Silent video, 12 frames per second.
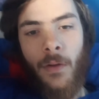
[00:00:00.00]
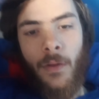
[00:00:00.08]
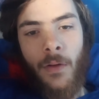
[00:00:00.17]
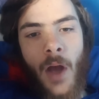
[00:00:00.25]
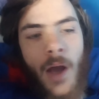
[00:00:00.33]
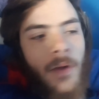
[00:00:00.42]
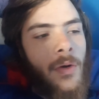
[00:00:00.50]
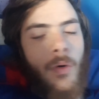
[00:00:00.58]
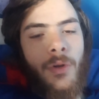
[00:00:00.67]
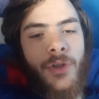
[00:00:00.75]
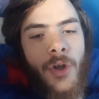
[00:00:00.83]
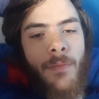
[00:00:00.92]
I call
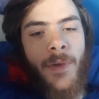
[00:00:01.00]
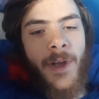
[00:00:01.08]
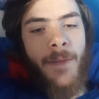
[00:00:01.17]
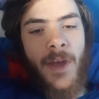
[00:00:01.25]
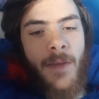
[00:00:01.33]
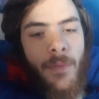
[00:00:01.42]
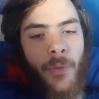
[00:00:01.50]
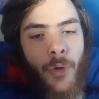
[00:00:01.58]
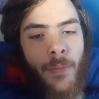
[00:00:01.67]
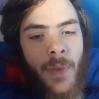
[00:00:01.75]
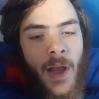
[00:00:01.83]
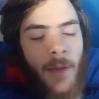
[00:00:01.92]
so many people who
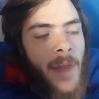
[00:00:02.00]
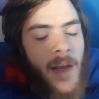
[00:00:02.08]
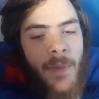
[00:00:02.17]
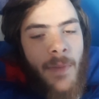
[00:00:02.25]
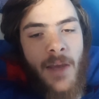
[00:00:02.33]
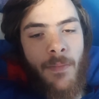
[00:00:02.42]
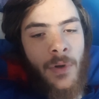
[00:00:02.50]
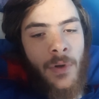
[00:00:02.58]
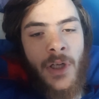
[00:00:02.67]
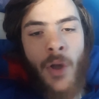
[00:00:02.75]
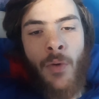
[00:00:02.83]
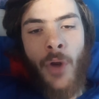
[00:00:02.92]
black people, because I
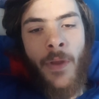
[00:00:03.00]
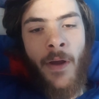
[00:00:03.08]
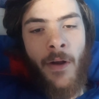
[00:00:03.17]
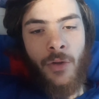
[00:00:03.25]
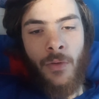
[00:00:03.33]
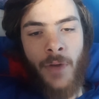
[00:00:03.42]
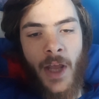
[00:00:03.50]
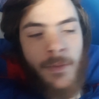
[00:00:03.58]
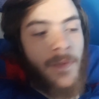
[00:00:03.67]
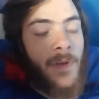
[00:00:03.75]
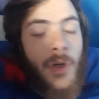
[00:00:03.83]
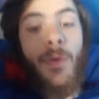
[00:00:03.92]
don't know their actual names.
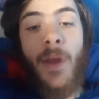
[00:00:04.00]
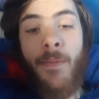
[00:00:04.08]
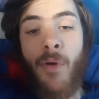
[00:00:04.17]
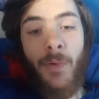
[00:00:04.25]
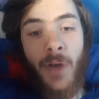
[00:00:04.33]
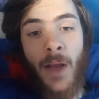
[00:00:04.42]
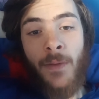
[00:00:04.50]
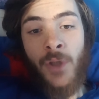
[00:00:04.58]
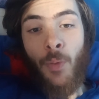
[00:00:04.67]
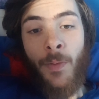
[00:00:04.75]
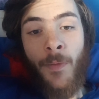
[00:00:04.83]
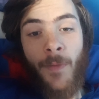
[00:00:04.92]
If I knew their proper names, I
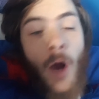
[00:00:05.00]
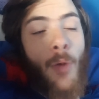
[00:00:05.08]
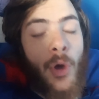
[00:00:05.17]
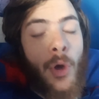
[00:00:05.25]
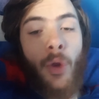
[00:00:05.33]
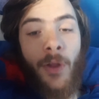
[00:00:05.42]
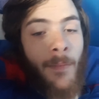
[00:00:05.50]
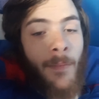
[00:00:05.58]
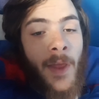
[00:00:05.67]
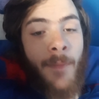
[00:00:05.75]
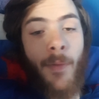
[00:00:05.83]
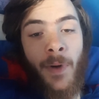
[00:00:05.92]
would be calling them by
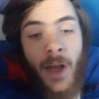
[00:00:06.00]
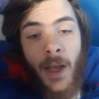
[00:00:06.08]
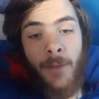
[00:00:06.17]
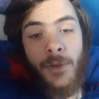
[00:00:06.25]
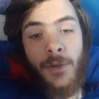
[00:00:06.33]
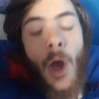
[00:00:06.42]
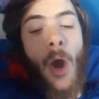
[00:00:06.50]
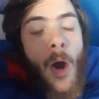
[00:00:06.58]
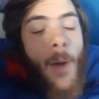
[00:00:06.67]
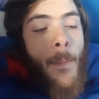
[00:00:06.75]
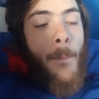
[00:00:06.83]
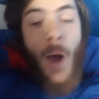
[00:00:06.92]
their proper names.
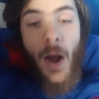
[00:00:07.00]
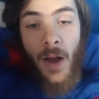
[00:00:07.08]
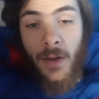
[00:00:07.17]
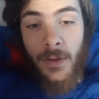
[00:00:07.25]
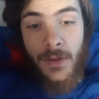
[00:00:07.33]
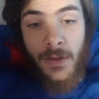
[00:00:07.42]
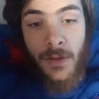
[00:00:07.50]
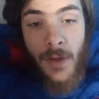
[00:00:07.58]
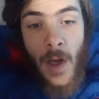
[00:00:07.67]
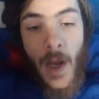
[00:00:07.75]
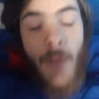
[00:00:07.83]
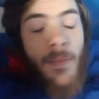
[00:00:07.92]
But
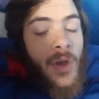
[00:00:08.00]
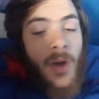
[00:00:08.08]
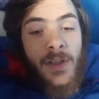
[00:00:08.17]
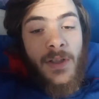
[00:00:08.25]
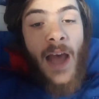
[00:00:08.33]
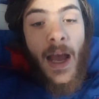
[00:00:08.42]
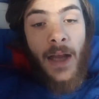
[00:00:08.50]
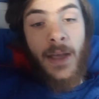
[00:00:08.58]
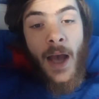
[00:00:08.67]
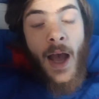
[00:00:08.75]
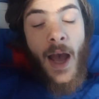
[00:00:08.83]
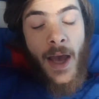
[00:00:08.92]
because that
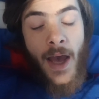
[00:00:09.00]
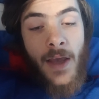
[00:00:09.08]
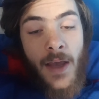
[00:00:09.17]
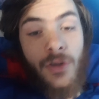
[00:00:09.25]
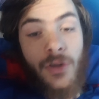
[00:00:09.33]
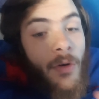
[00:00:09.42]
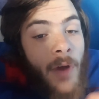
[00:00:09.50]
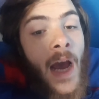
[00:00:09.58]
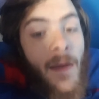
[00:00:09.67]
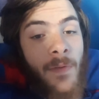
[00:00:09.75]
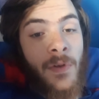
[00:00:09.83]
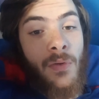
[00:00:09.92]
guy, sorry, I
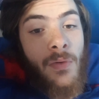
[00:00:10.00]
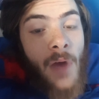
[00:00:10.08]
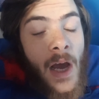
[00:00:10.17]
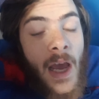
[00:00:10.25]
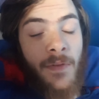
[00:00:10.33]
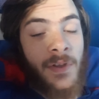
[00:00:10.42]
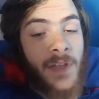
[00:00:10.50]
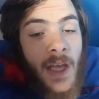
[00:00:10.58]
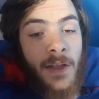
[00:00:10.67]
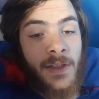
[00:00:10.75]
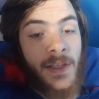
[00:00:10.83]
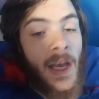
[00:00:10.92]
have to say
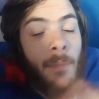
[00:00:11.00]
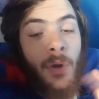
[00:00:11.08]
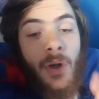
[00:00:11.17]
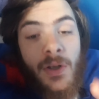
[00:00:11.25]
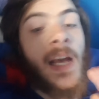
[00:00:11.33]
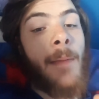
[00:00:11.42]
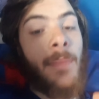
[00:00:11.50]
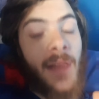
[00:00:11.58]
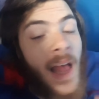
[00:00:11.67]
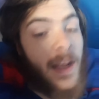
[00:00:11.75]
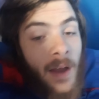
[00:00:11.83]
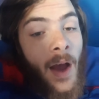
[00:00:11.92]
this again, because that
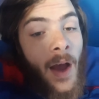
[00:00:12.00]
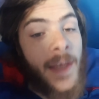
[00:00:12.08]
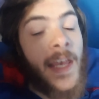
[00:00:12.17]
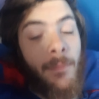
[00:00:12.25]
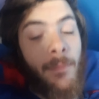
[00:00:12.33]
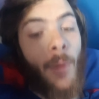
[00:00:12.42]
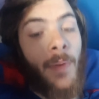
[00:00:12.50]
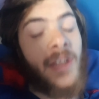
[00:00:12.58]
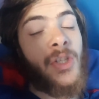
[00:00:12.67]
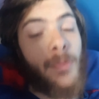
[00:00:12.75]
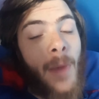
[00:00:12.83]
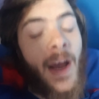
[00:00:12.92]
black guy kept coming
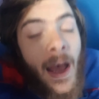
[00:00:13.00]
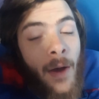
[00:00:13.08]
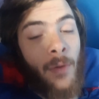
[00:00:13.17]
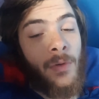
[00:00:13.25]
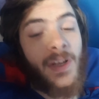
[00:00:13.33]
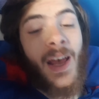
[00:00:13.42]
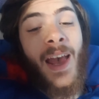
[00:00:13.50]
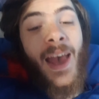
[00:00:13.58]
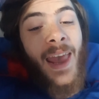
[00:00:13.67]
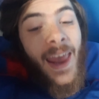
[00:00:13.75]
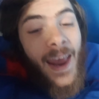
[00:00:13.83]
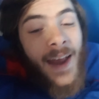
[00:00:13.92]
into my house,
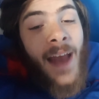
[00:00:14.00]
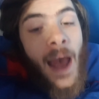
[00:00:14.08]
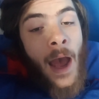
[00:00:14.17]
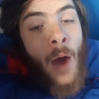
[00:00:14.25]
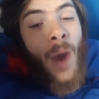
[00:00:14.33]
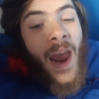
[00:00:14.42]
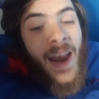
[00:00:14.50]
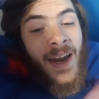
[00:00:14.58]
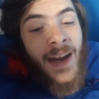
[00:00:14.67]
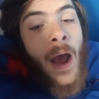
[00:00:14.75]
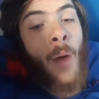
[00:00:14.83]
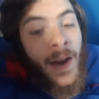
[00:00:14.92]
in
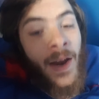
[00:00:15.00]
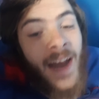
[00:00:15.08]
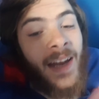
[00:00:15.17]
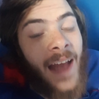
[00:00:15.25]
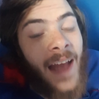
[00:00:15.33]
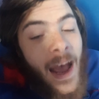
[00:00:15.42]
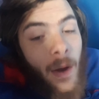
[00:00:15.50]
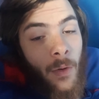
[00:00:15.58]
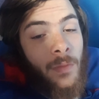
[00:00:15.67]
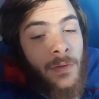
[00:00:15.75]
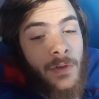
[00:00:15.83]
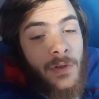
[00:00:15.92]
and
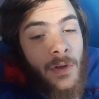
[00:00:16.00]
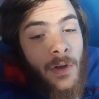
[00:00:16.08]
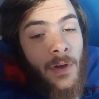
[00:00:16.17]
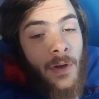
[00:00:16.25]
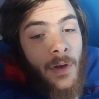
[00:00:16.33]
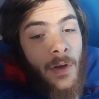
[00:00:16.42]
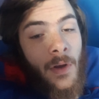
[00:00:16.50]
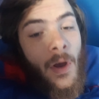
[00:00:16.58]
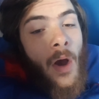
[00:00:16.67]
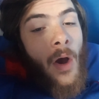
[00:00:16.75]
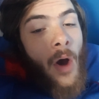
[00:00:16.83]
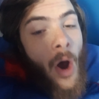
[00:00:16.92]
out,
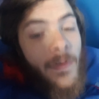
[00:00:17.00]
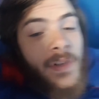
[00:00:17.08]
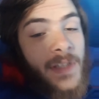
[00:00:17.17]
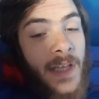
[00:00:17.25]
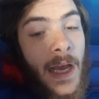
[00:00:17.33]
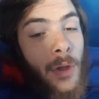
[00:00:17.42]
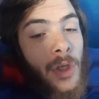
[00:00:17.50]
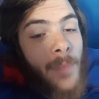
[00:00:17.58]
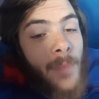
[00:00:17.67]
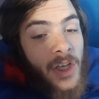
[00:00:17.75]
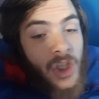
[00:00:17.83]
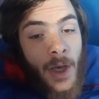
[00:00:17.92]
obviously I lost
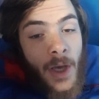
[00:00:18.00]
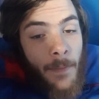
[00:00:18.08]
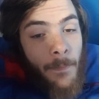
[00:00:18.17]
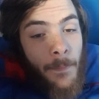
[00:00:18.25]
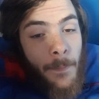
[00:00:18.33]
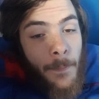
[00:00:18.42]
my shit.